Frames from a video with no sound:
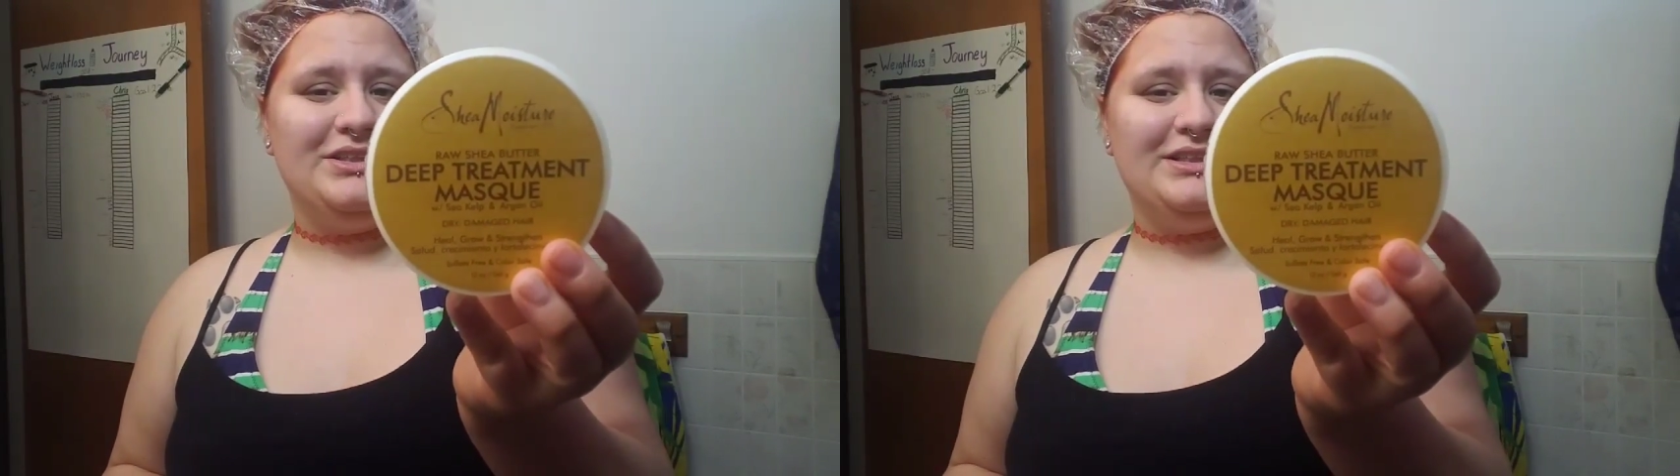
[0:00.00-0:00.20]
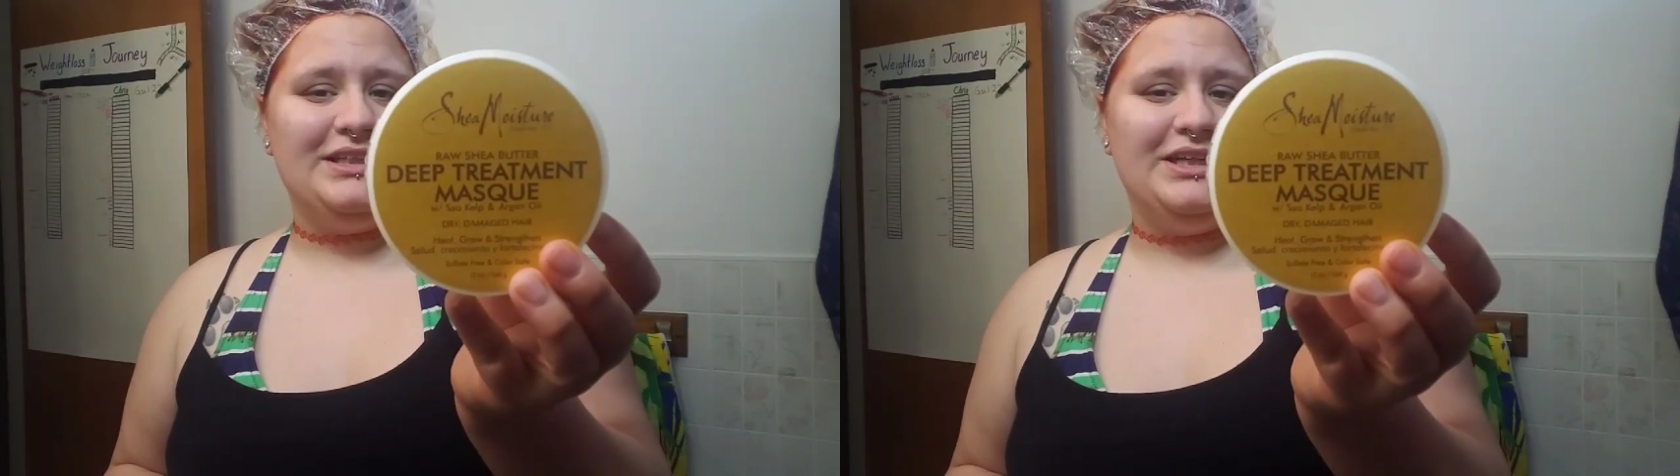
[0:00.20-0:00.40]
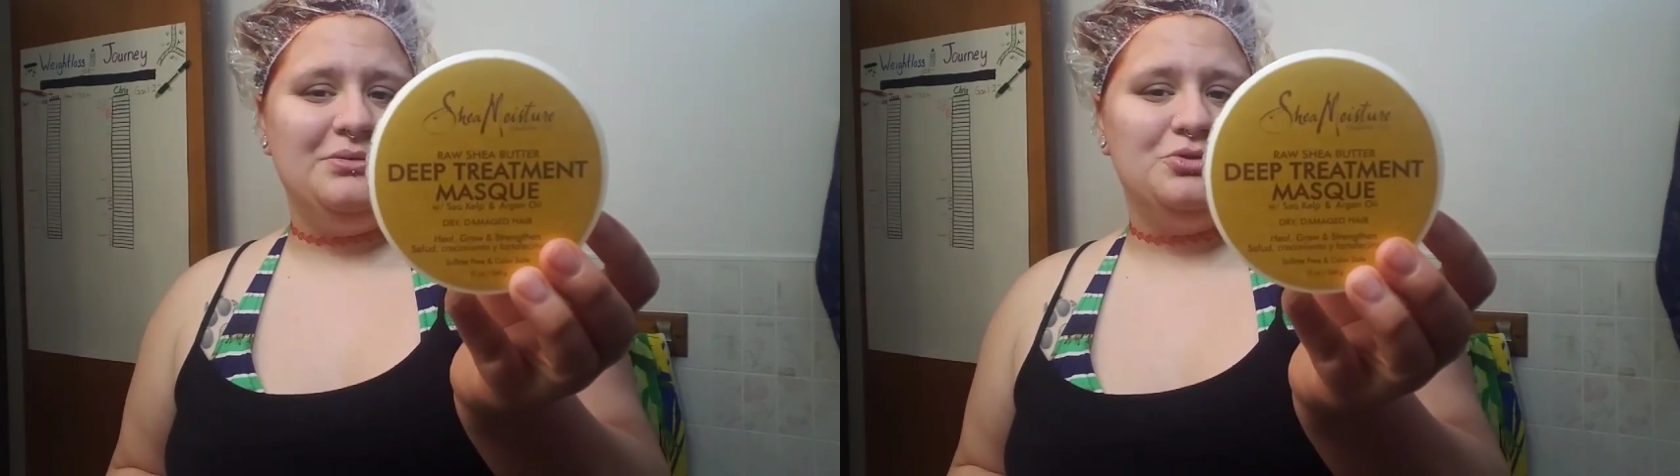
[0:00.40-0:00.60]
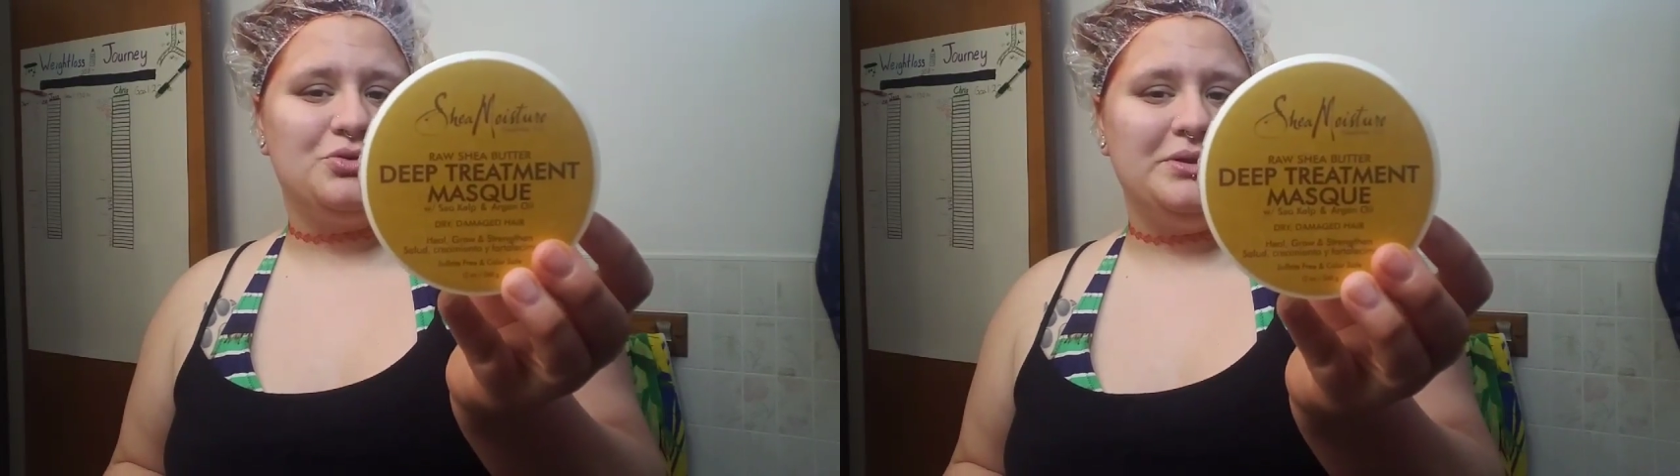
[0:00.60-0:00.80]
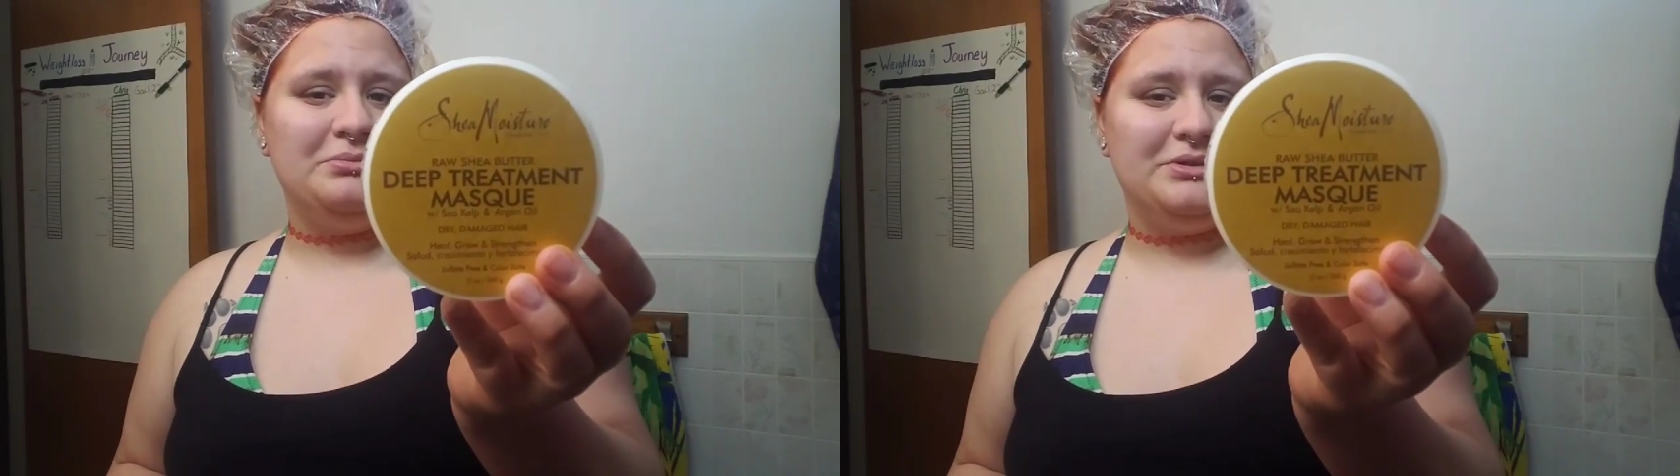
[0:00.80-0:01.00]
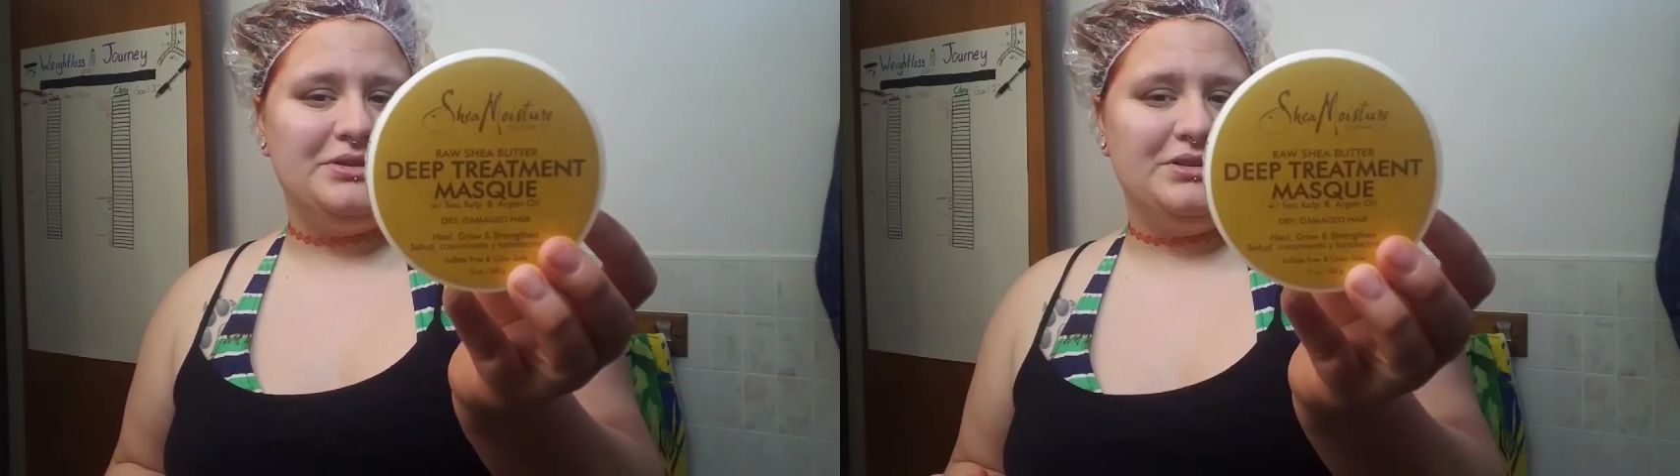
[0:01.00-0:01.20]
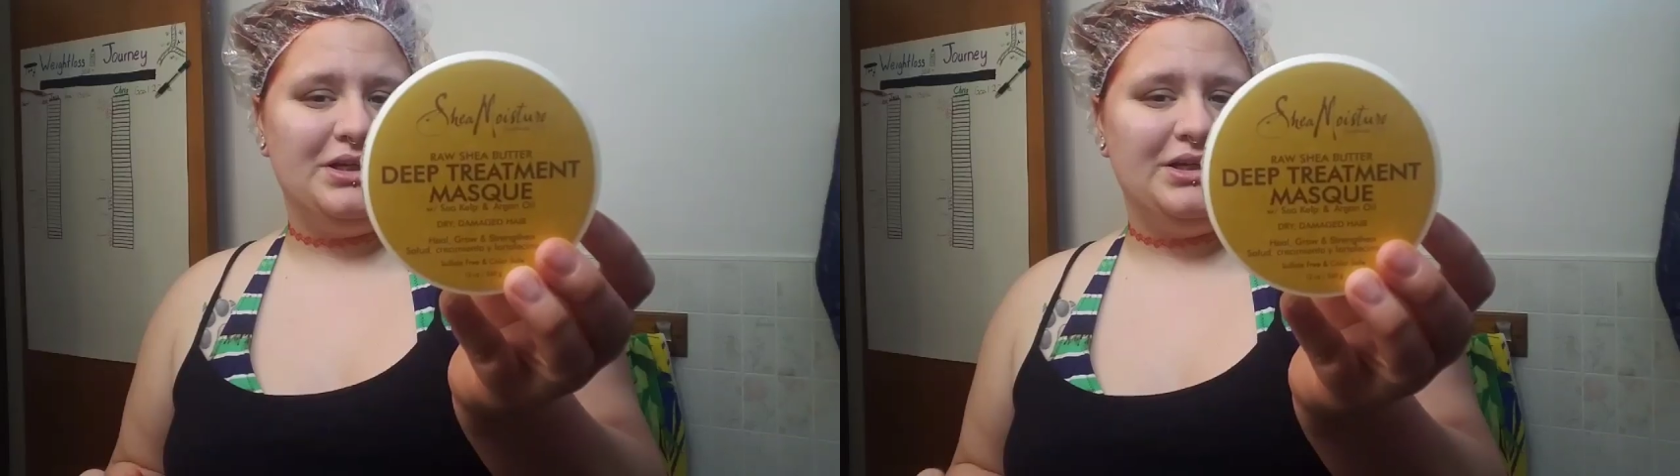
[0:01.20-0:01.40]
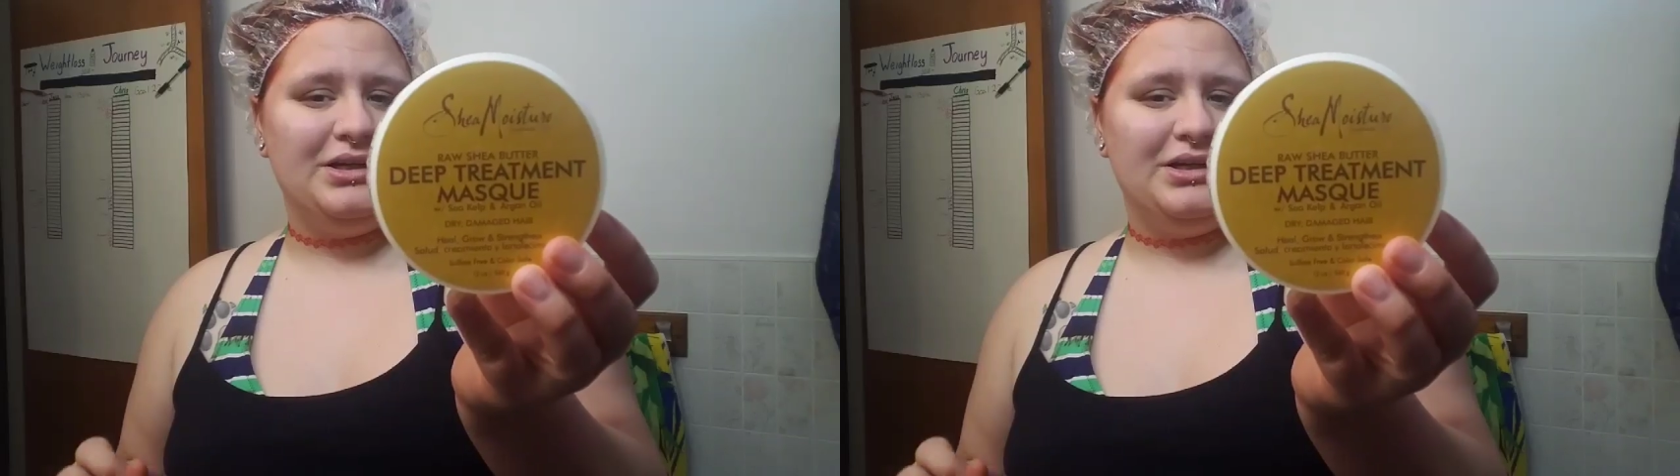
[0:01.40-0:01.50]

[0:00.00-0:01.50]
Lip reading: Deep Treatment.